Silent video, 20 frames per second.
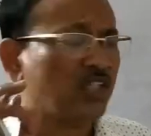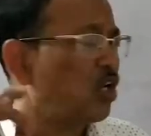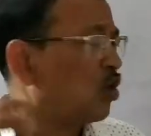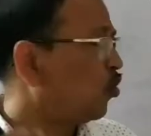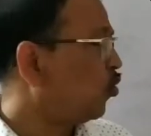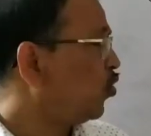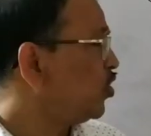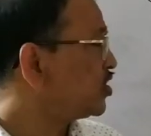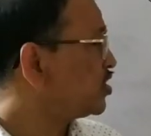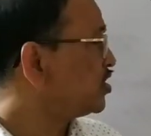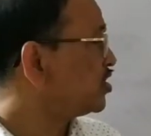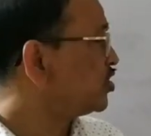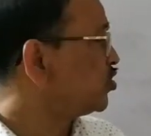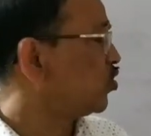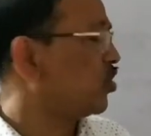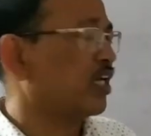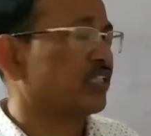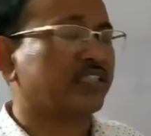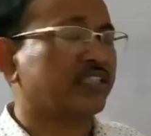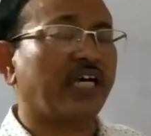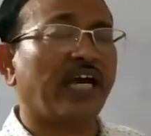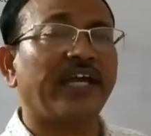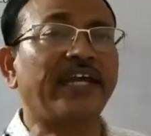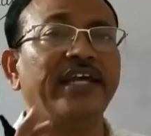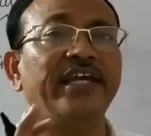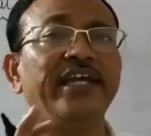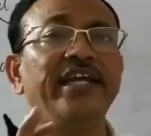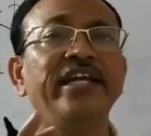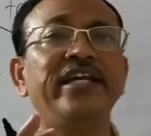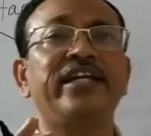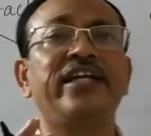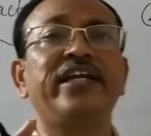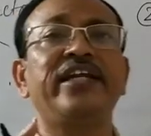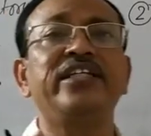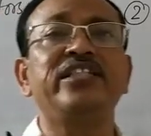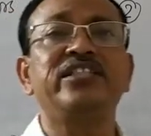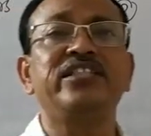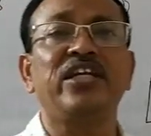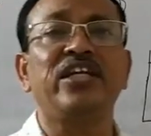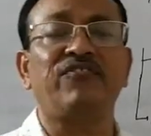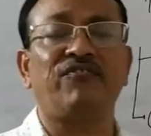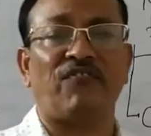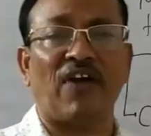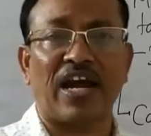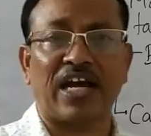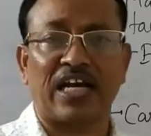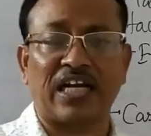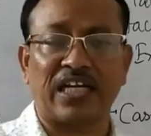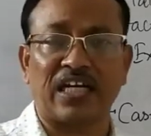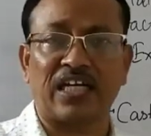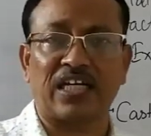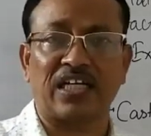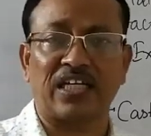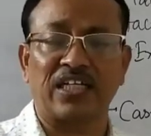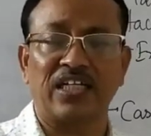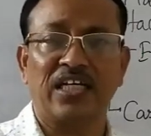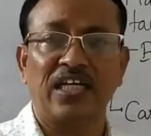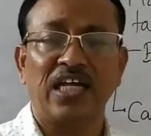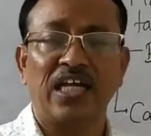which is known as the intrinsic factor,